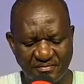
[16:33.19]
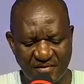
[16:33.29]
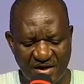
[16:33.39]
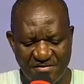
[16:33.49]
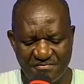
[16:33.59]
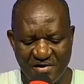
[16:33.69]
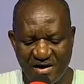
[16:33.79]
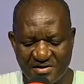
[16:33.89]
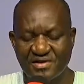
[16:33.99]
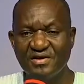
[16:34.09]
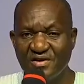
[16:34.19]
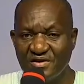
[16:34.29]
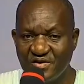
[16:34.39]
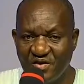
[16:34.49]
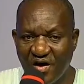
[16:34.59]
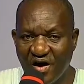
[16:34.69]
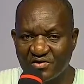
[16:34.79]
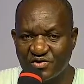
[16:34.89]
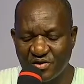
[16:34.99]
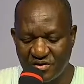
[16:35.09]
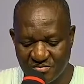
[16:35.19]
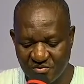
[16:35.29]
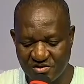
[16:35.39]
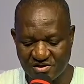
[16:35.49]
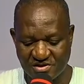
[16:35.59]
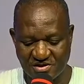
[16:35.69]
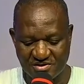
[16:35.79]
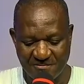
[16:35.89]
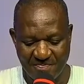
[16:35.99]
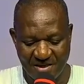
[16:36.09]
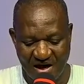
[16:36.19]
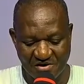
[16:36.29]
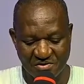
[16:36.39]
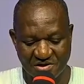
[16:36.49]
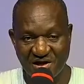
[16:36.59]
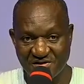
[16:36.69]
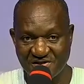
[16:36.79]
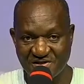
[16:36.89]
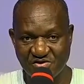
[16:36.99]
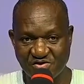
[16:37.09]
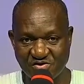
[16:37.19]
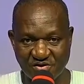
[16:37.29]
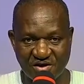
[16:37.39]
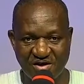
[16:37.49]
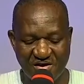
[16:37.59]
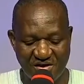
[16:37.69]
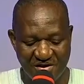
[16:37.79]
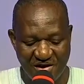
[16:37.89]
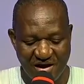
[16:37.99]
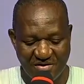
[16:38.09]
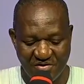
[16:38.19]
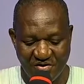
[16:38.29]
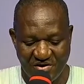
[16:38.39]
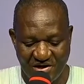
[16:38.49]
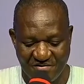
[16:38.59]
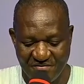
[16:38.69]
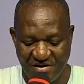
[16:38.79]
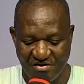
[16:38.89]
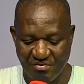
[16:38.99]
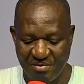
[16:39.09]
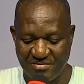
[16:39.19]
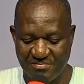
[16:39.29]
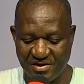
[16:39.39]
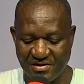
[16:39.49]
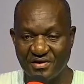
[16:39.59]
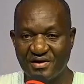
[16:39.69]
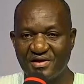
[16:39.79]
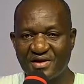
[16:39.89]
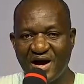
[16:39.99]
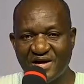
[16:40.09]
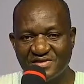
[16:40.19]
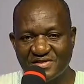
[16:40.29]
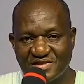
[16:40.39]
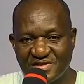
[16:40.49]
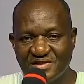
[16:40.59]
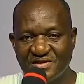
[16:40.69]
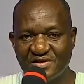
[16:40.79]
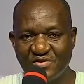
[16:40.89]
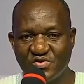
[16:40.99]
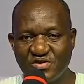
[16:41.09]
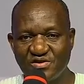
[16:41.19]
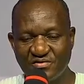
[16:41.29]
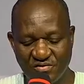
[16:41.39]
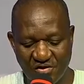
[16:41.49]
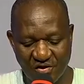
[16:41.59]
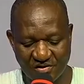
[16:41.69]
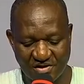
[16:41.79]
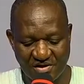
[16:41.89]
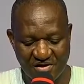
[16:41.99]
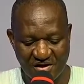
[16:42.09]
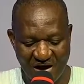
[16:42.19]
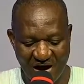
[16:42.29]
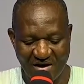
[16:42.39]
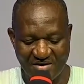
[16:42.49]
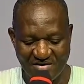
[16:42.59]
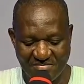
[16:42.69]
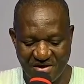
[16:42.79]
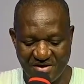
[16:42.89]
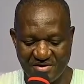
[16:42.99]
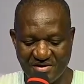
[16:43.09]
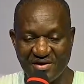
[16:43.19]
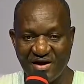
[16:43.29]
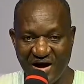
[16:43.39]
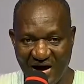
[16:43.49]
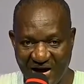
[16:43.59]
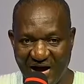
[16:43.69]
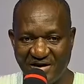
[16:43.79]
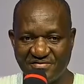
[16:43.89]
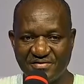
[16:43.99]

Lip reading: In fact, God told Moses, as we shall see soon, that no living human being can see the glory of God and remain alive.